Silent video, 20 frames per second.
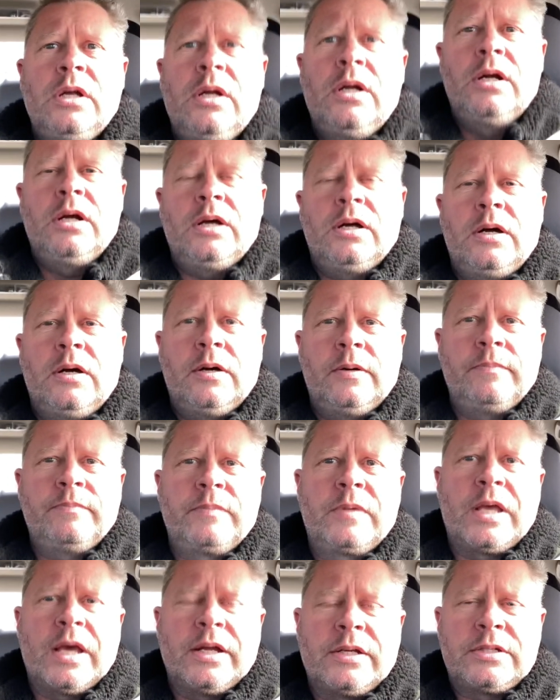um,
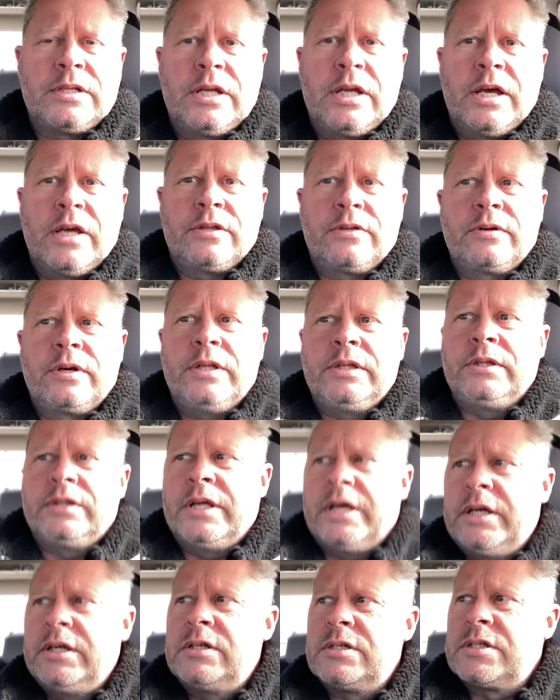got together and
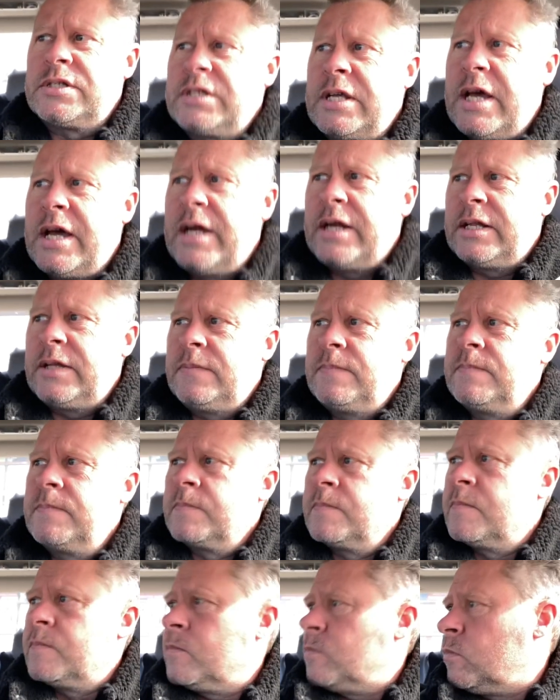they decided
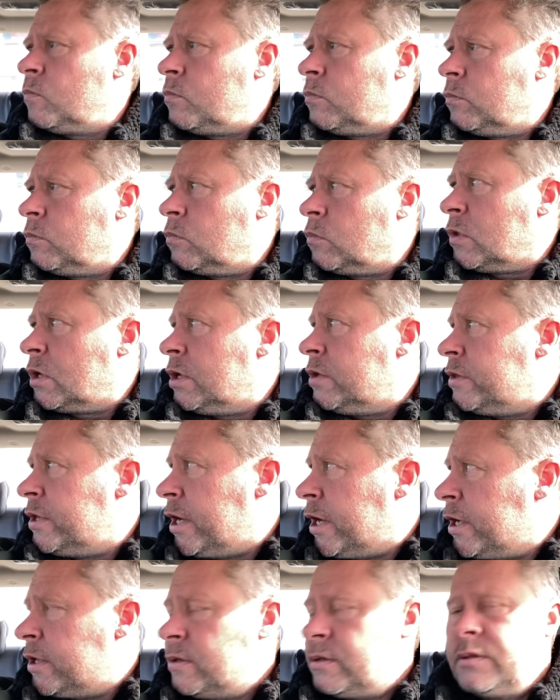
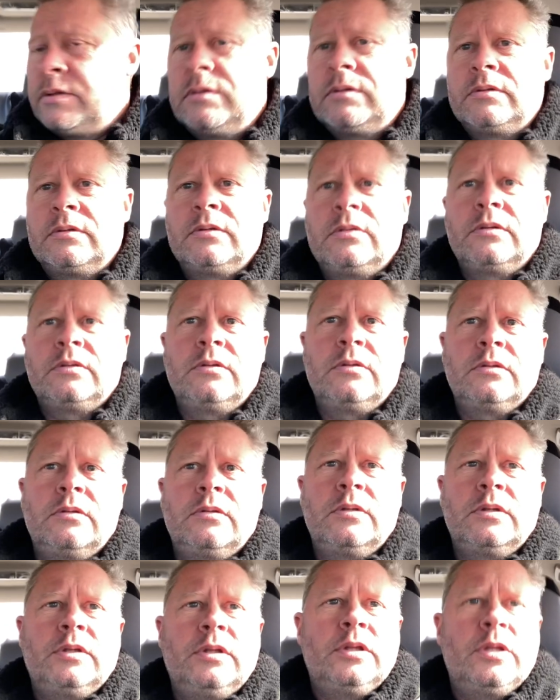that
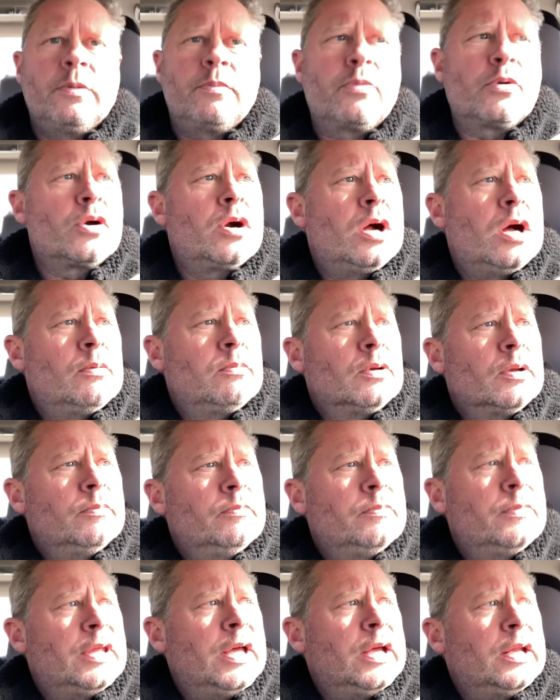the
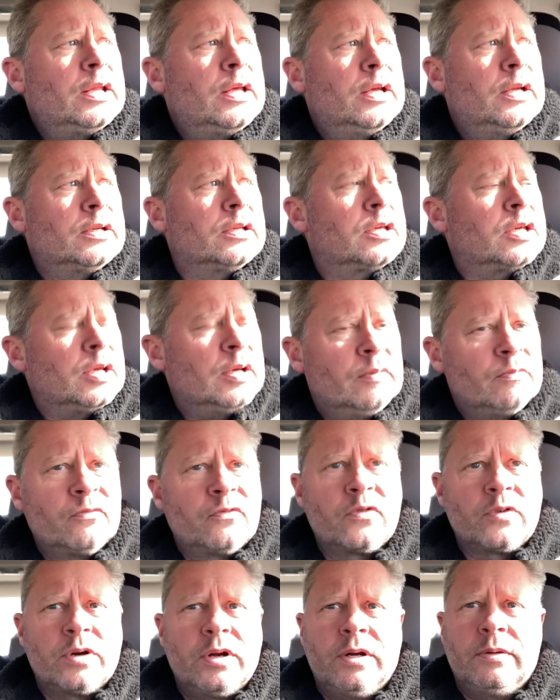problem that had come
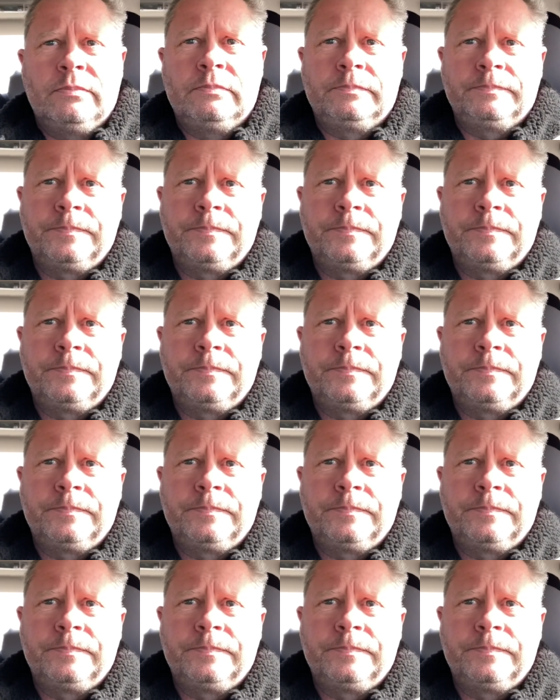from